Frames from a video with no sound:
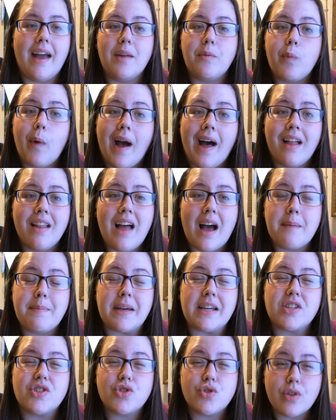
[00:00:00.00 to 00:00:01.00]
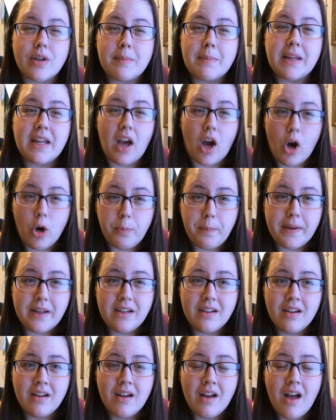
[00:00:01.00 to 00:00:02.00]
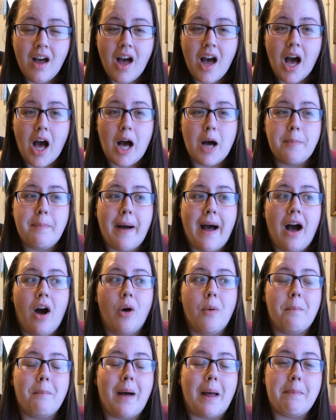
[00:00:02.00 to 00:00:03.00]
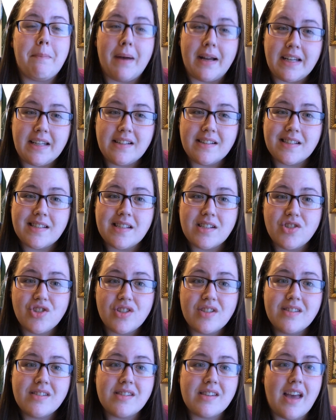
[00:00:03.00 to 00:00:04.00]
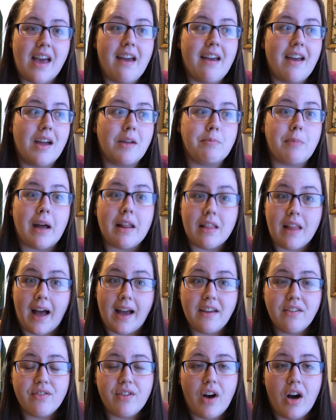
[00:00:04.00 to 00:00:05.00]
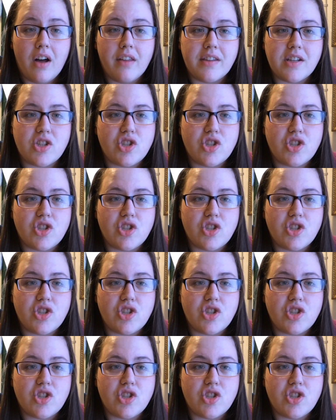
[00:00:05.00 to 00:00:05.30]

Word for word: And while I'm extremely open about my money decisions and my life on